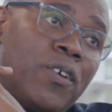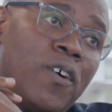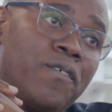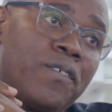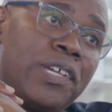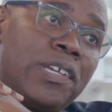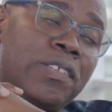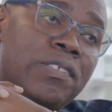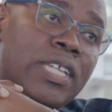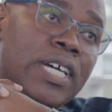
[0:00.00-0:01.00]
of,
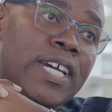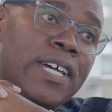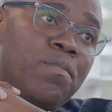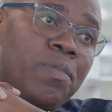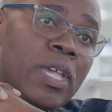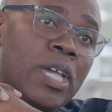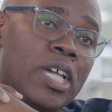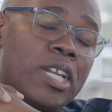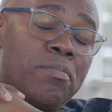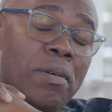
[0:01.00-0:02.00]
is
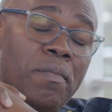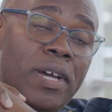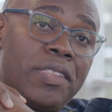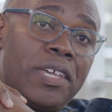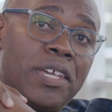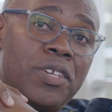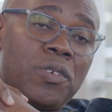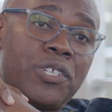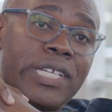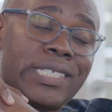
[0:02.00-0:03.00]
remember the
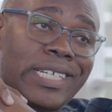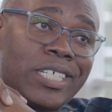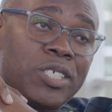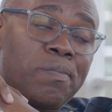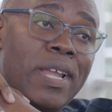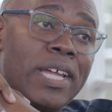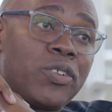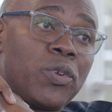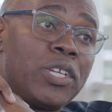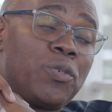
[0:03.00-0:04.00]
UJ Strategic Plan
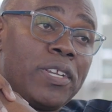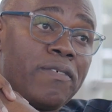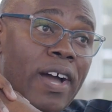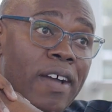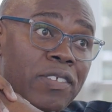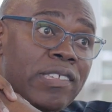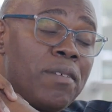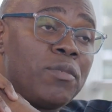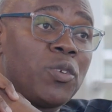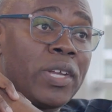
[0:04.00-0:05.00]
2025 is
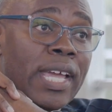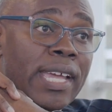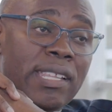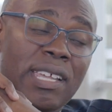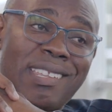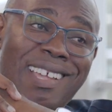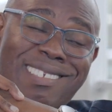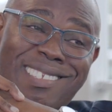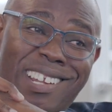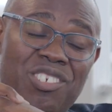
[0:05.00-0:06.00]
coming to an end, and
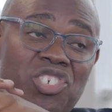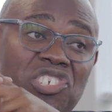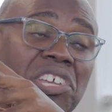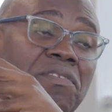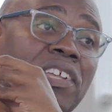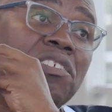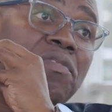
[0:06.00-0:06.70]
that strategy served us